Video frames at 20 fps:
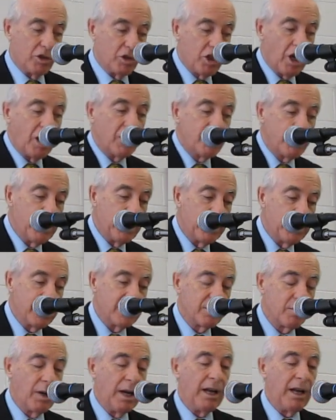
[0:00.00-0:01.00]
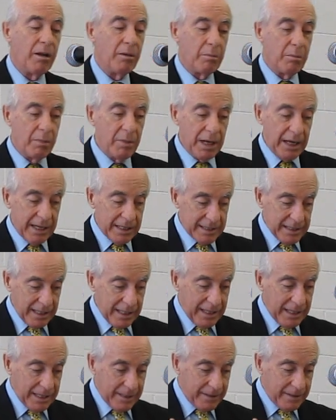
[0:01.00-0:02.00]
judgment as well, as
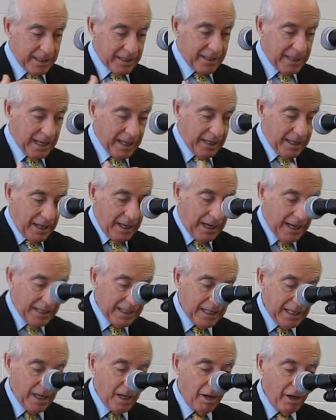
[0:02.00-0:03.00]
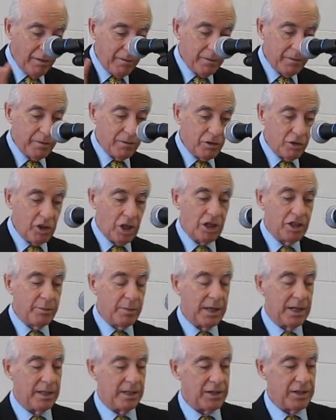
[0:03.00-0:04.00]
the, just that idea of
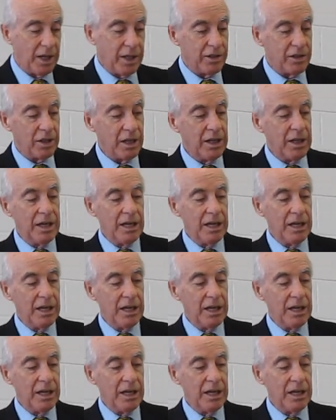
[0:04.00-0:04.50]
judgment and such.